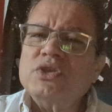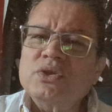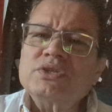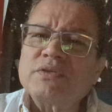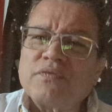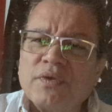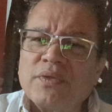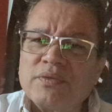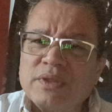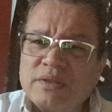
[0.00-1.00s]
Use it
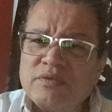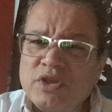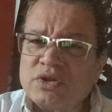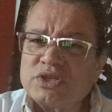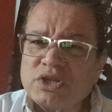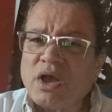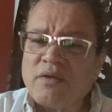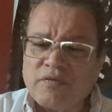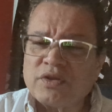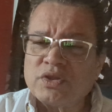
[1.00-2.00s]
for your saw
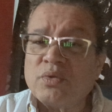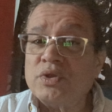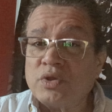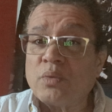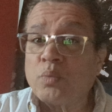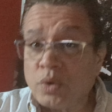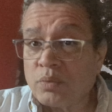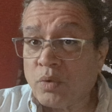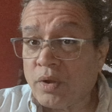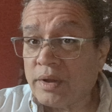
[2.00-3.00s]
for doing your
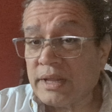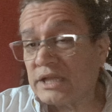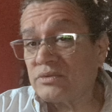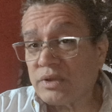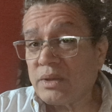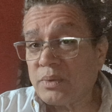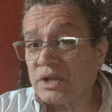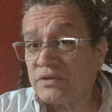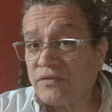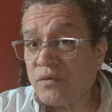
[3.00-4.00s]
woodwork. That's really what
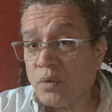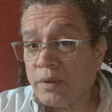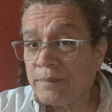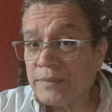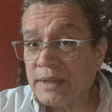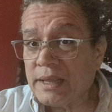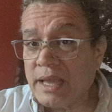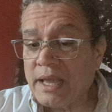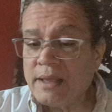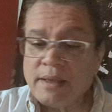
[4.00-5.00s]
it's for.
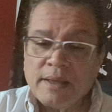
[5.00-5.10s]
Okay?